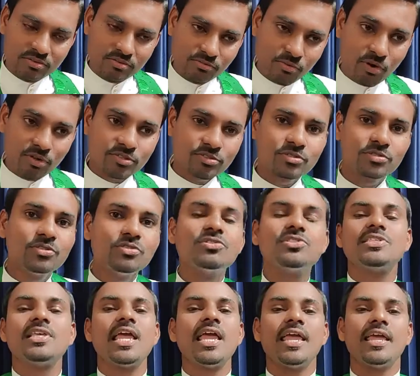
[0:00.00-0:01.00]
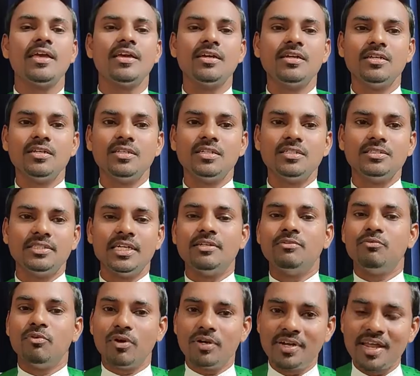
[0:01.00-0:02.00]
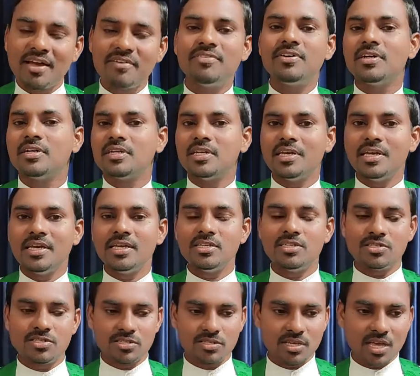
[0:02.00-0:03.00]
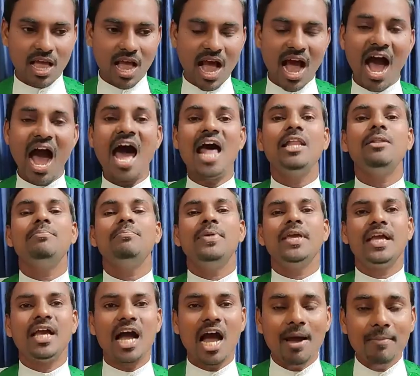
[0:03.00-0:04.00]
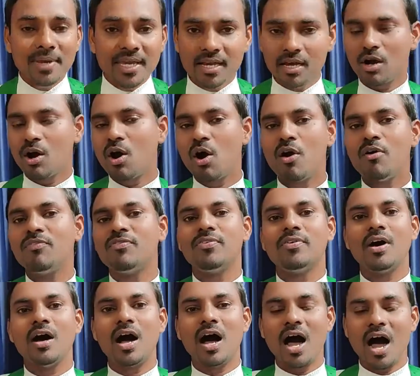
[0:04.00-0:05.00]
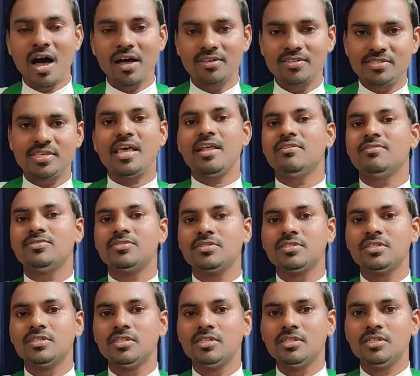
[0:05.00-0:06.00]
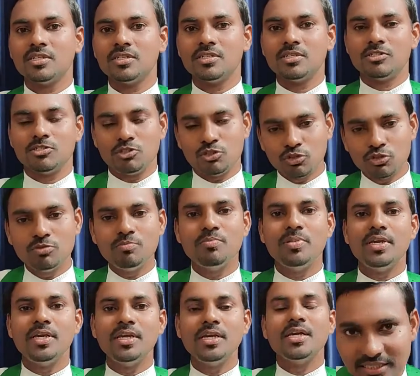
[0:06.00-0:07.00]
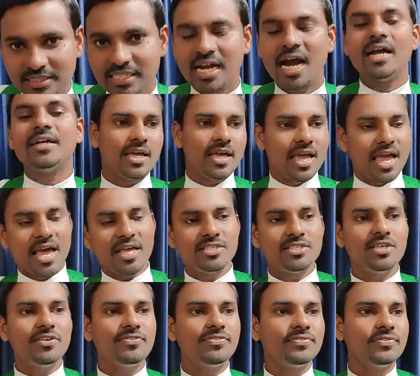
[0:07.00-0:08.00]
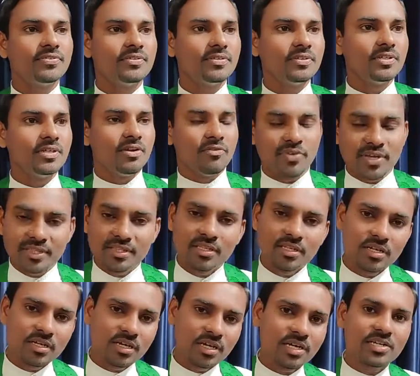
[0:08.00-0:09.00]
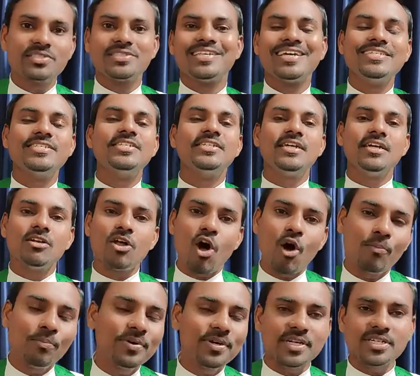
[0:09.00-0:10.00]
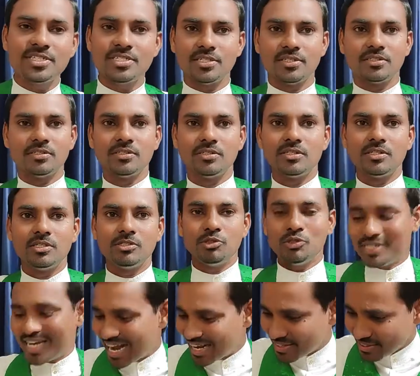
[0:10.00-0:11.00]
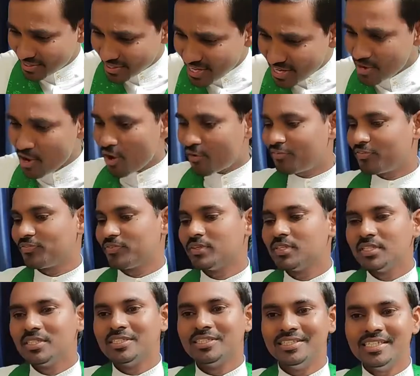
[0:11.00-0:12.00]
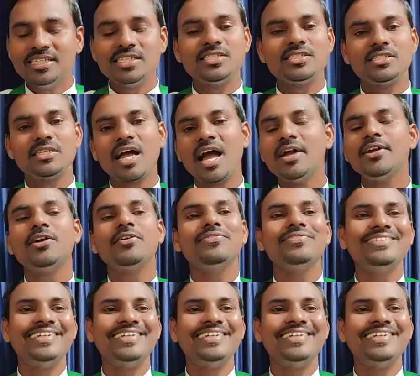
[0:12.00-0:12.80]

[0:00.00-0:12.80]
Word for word: wants to say, that whatever is unbecoming of ourselves should be cut as if with a surgical operation to get rid of this kind of